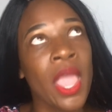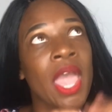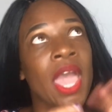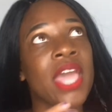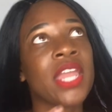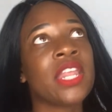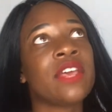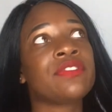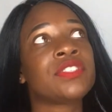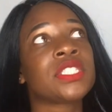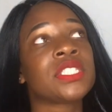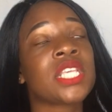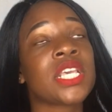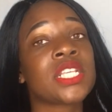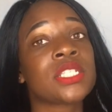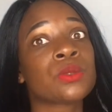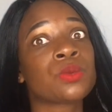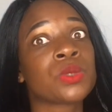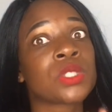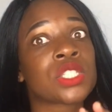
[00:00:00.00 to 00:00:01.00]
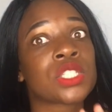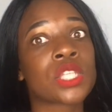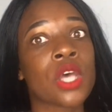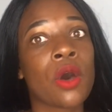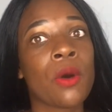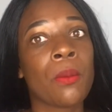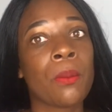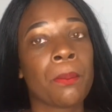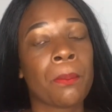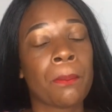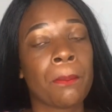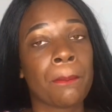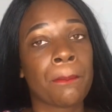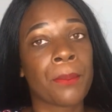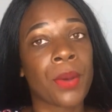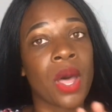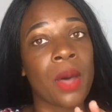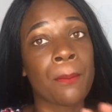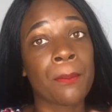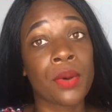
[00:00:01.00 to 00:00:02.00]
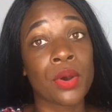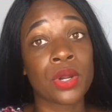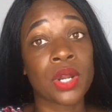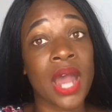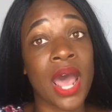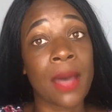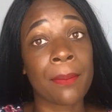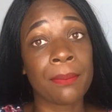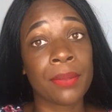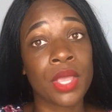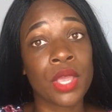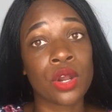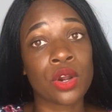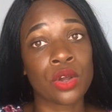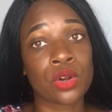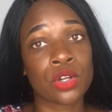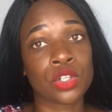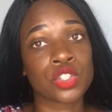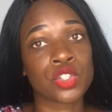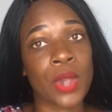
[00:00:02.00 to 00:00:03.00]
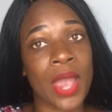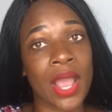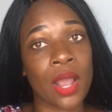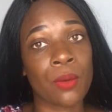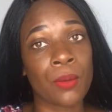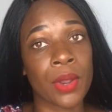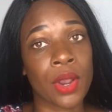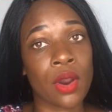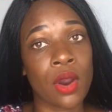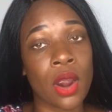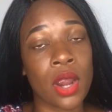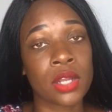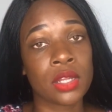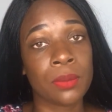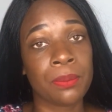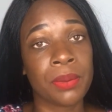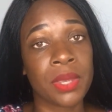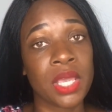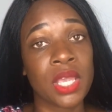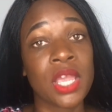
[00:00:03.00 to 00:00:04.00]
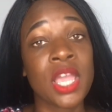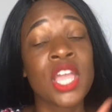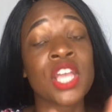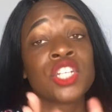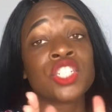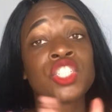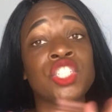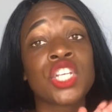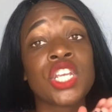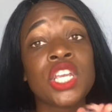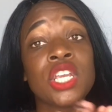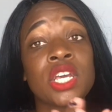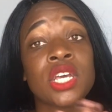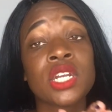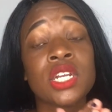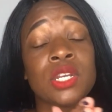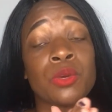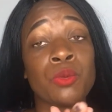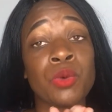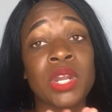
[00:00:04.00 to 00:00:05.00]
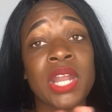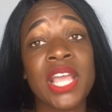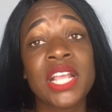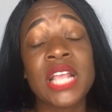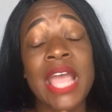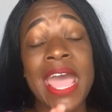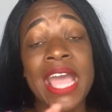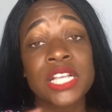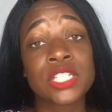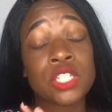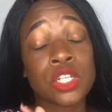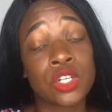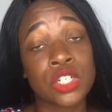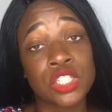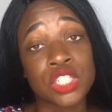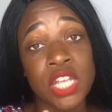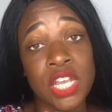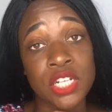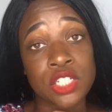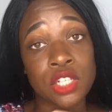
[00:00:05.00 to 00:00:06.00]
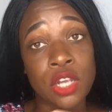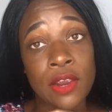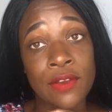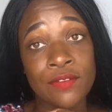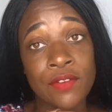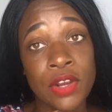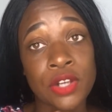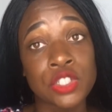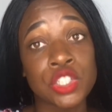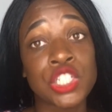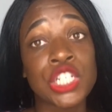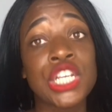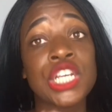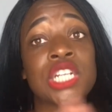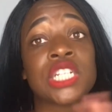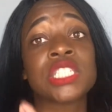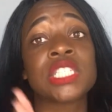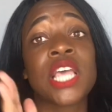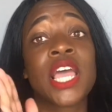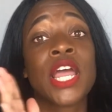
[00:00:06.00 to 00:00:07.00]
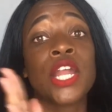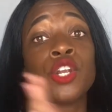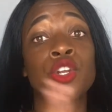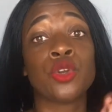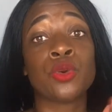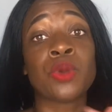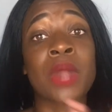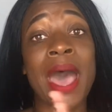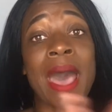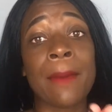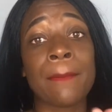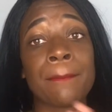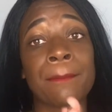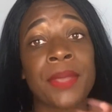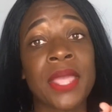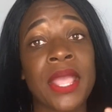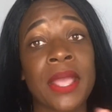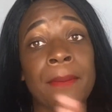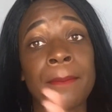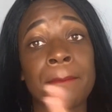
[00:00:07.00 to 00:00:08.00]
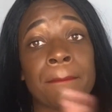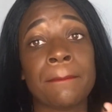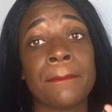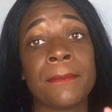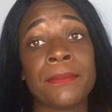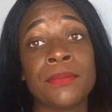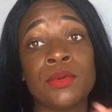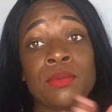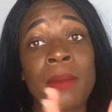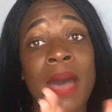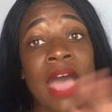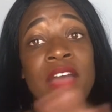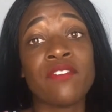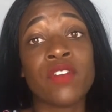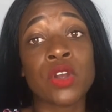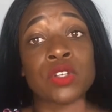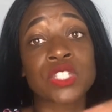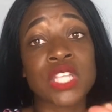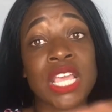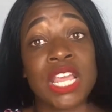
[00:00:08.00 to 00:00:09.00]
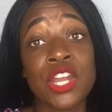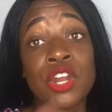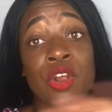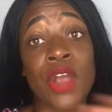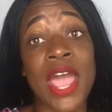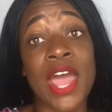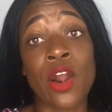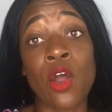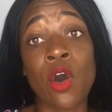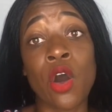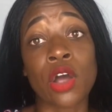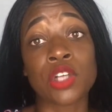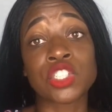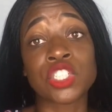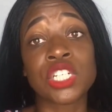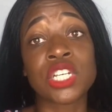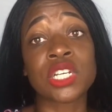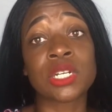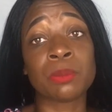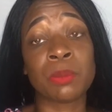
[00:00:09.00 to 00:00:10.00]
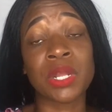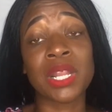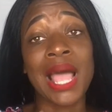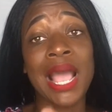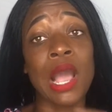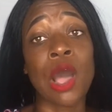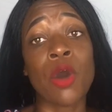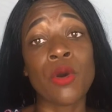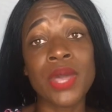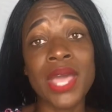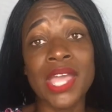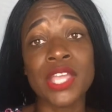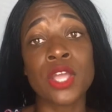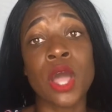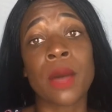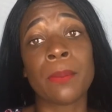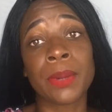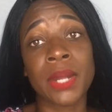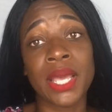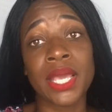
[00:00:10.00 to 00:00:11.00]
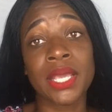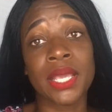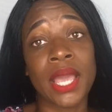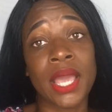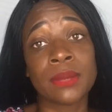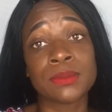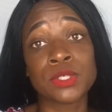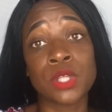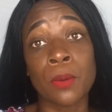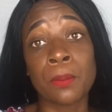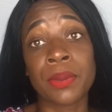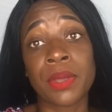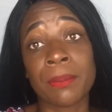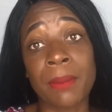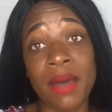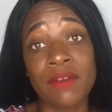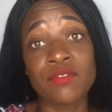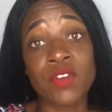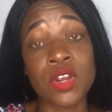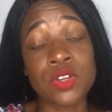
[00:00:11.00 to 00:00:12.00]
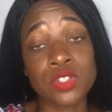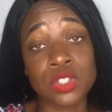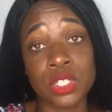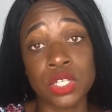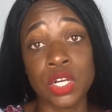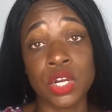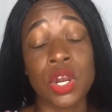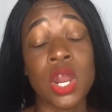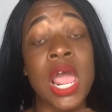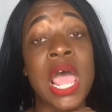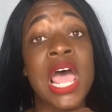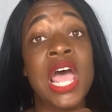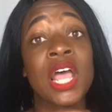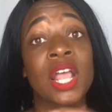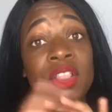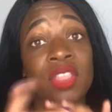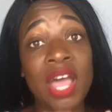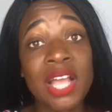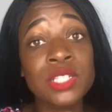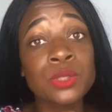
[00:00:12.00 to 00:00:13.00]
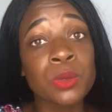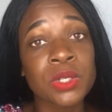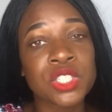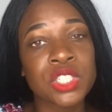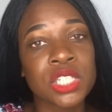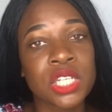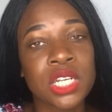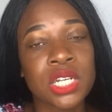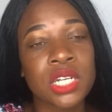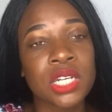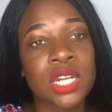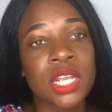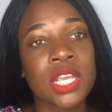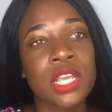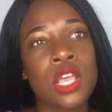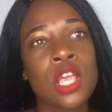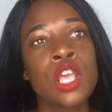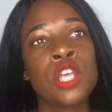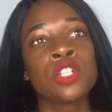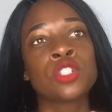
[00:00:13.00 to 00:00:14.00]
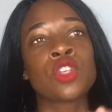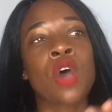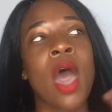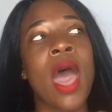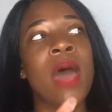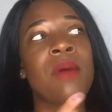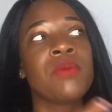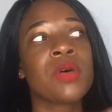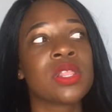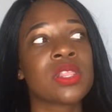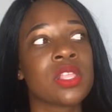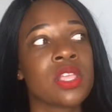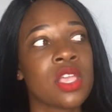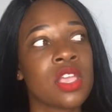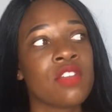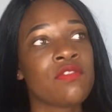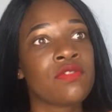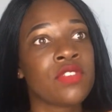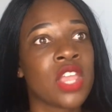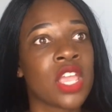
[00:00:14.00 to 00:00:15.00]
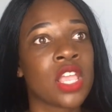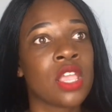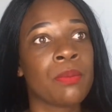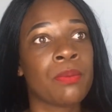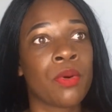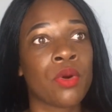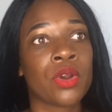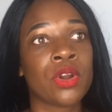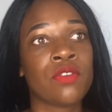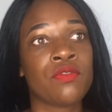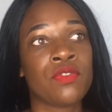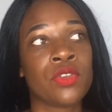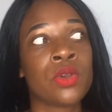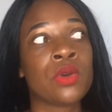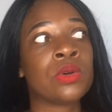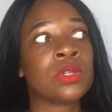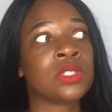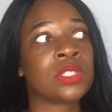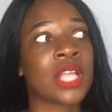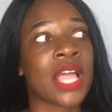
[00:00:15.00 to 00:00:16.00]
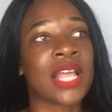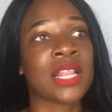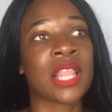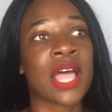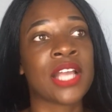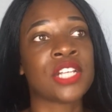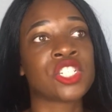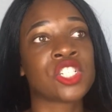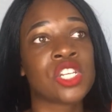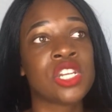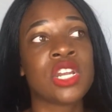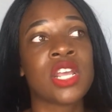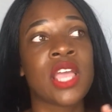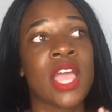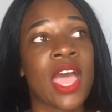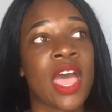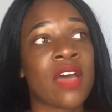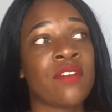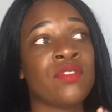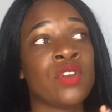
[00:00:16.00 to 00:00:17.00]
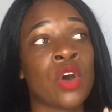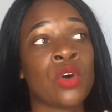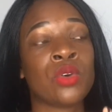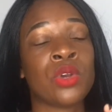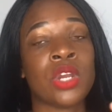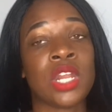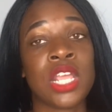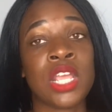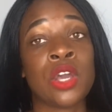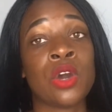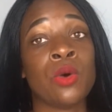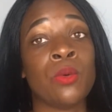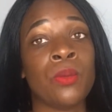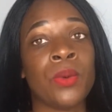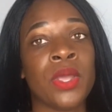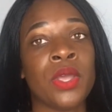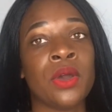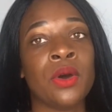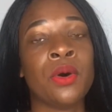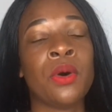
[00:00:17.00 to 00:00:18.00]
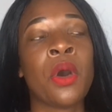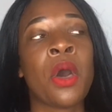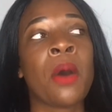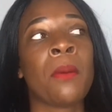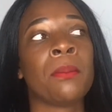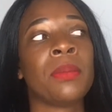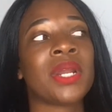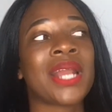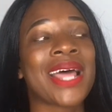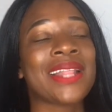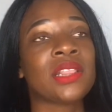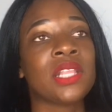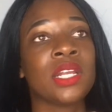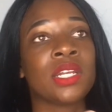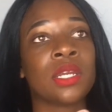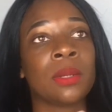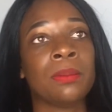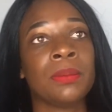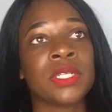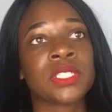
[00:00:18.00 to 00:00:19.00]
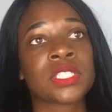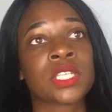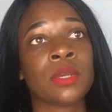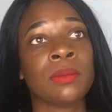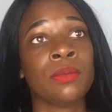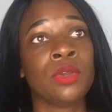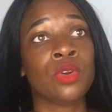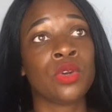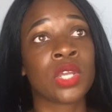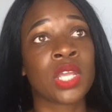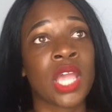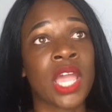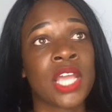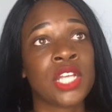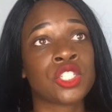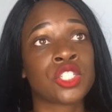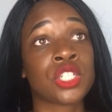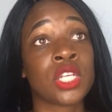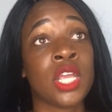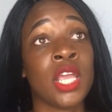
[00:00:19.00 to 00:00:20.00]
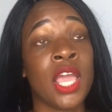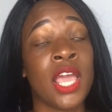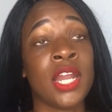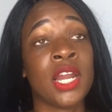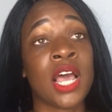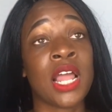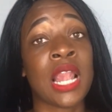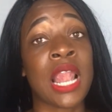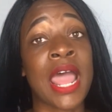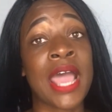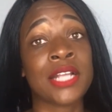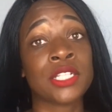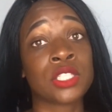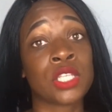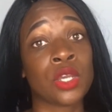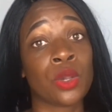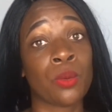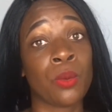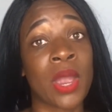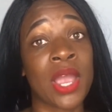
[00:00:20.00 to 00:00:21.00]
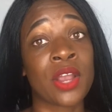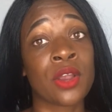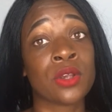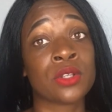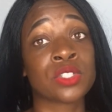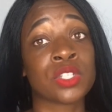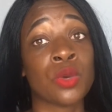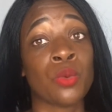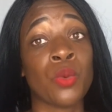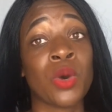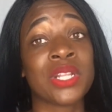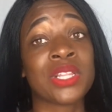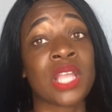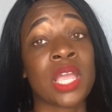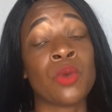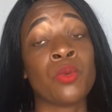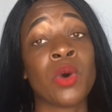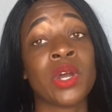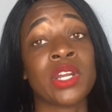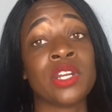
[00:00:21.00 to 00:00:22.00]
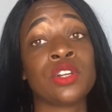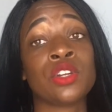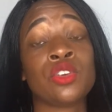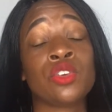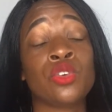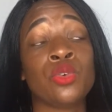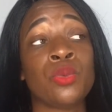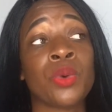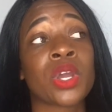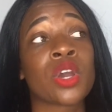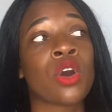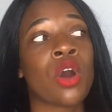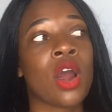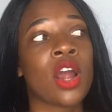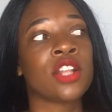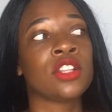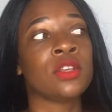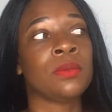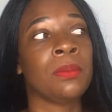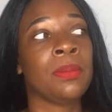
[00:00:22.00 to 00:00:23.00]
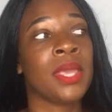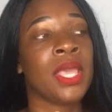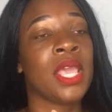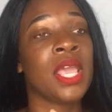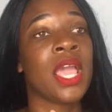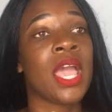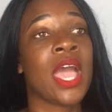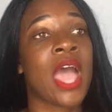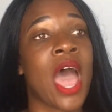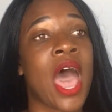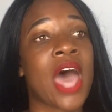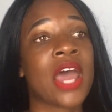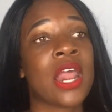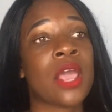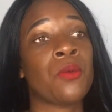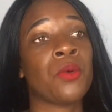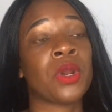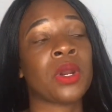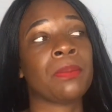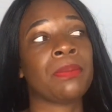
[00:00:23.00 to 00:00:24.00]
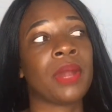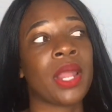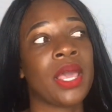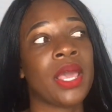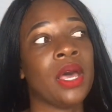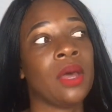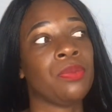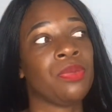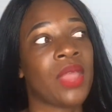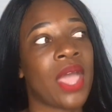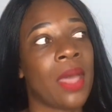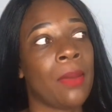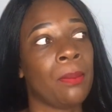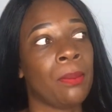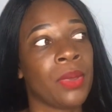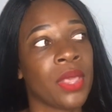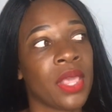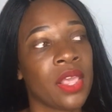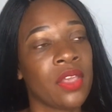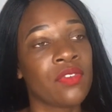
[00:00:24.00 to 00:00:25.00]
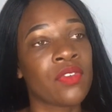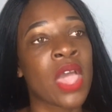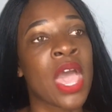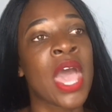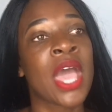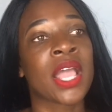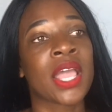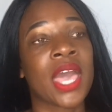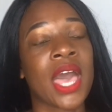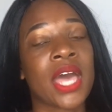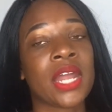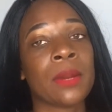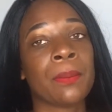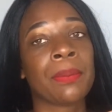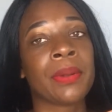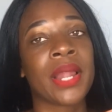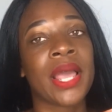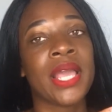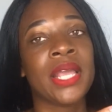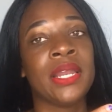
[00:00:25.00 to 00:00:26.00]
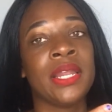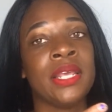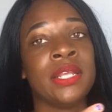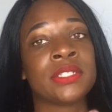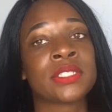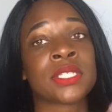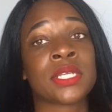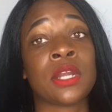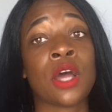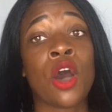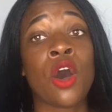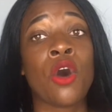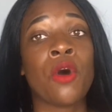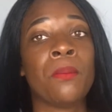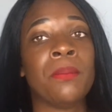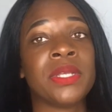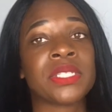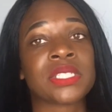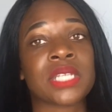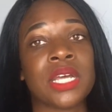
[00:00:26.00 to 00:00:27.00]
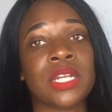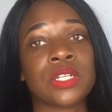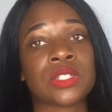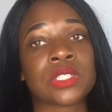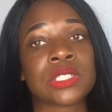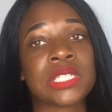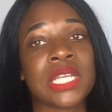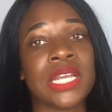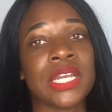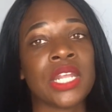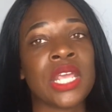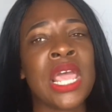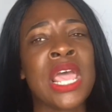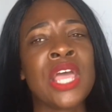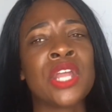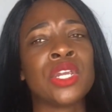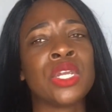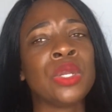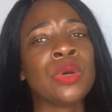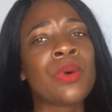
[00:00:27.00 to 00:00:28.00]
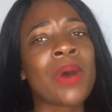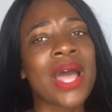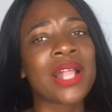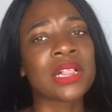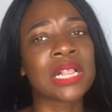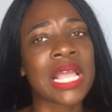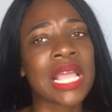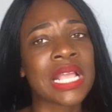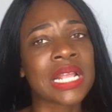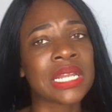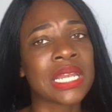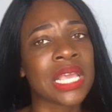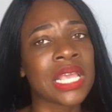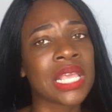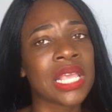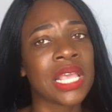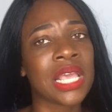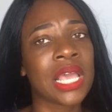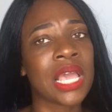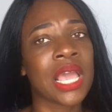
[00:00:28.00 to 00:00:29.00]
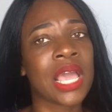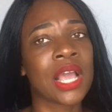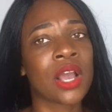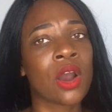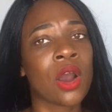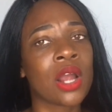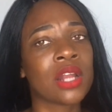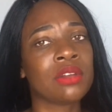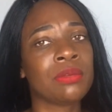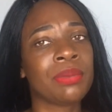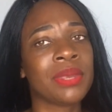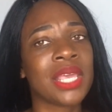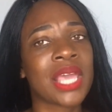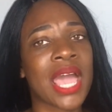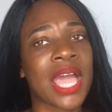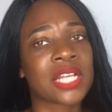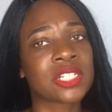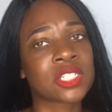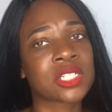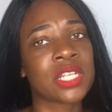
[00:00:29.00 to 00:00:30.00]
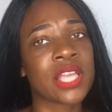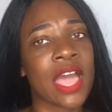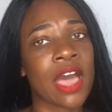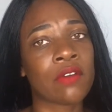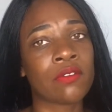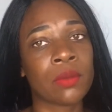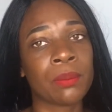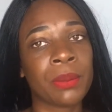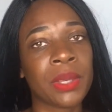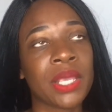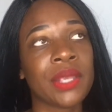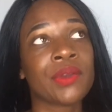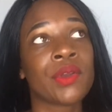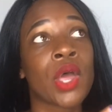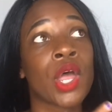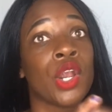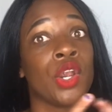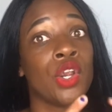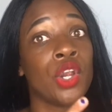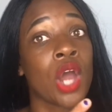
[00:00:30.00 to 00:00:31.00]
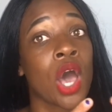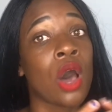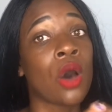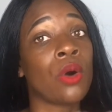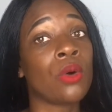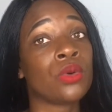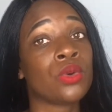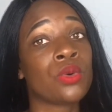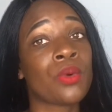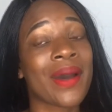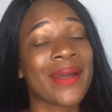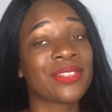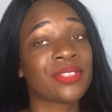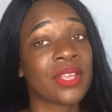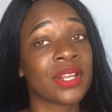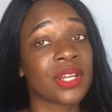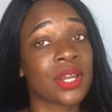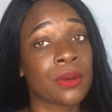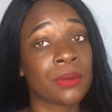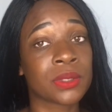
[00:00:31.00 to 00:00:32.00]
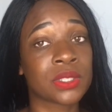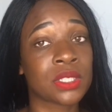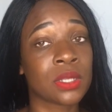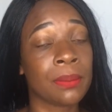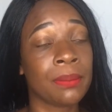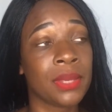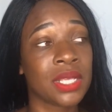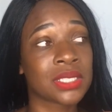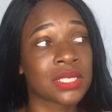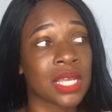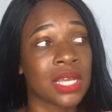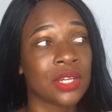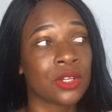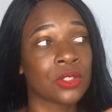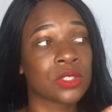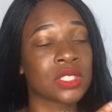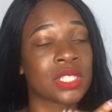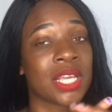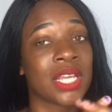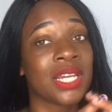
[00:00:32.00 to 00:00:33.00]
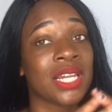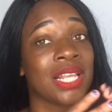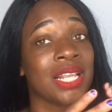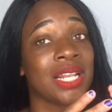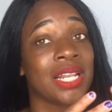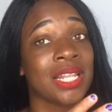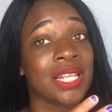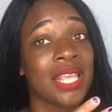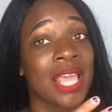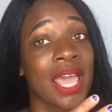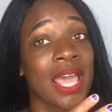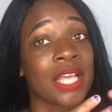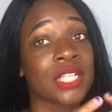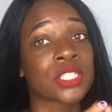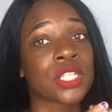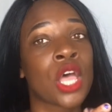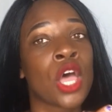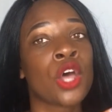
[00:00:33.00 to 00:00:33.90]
And if Sis was so bump on not being on a track with Cardi B, she could have, when they asked her to change her verse, she could have said, do not put my verse in there at all. She could have been like, okay, y'all playing games, don't put my verse in there. That's what she could have did. So I believe Nicki's point of view in that, like, she didn't have no ill will, but I think the miscommunication and Atlantic Records and what they wanted to do with Cardi B and how they want to play up that beef kind of played into the whole misunderstanding. Do I think Nicki and Cardi B actually have a beef? No. Do I think there was some misunderstanding? Yes.